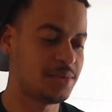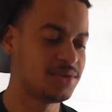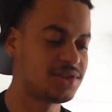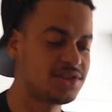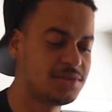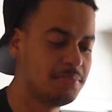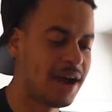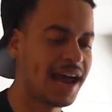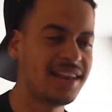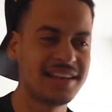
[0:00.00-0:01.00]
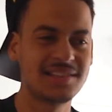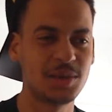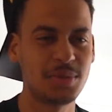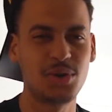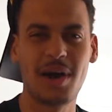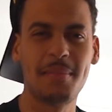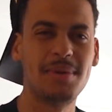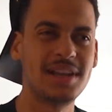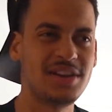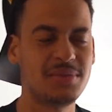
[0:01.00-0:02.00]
He was battling someone who I believe